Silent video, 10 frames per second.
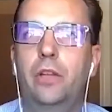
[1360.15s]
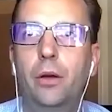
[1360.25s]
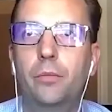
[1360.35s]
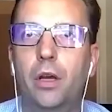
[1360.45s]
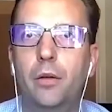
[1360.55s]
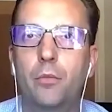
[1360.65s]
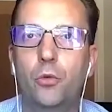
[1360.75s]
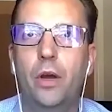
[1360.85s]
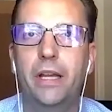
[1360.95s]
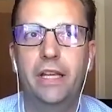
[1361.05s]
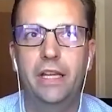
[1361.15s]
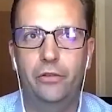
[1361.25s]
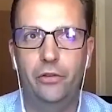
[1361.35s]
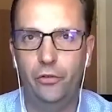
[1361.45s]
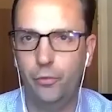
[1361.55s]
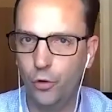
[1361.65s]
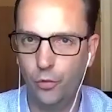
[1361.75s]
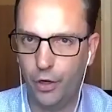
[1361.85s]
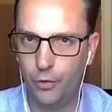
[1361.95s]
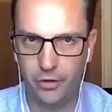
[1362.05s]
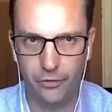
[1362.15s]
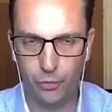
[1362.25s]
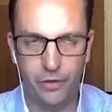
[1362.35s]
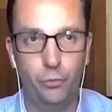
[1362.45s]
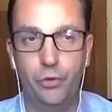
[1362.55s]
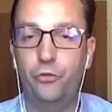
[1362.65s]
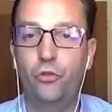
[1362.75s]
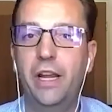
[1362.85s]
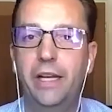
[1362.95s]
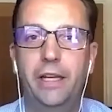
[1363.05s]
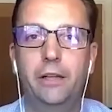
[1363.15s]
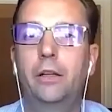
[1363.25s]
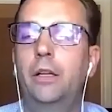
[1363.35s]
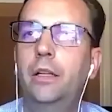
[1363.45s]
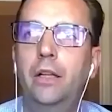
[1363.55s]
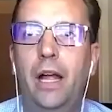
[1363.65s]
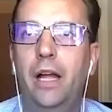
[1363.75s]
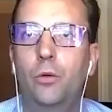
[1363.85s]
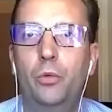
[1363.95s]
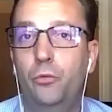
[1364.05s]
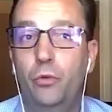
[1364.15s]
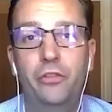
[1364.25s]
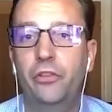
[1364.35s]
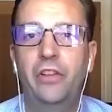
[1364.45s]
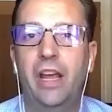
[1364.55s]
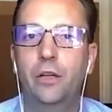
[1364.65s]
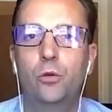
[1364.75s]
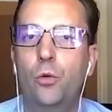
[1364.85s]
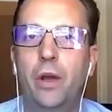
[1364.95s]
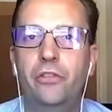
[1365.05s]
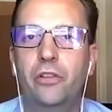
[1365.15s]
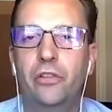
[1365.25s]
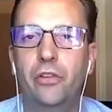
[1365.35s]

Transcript: I'm quite keen to support brokers with training, with just technical questions.